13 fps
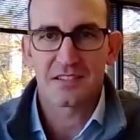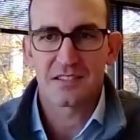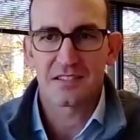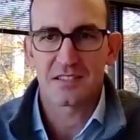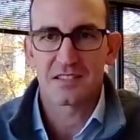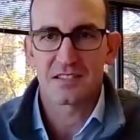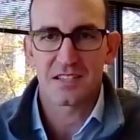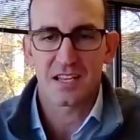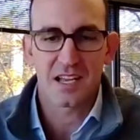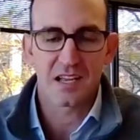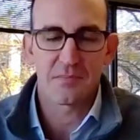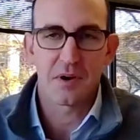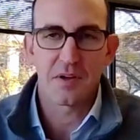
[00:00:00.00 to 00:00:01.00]
This is
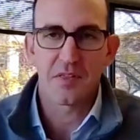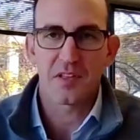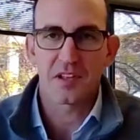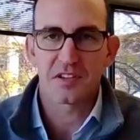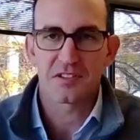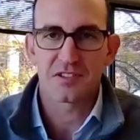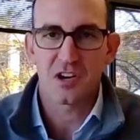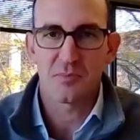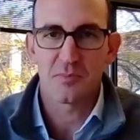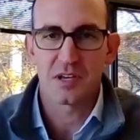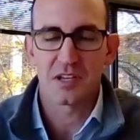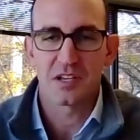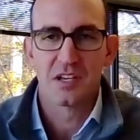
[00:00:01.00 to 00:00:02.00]
a monthly
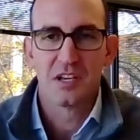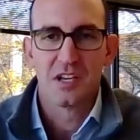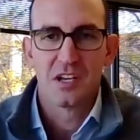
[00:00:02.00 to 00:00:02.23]
installment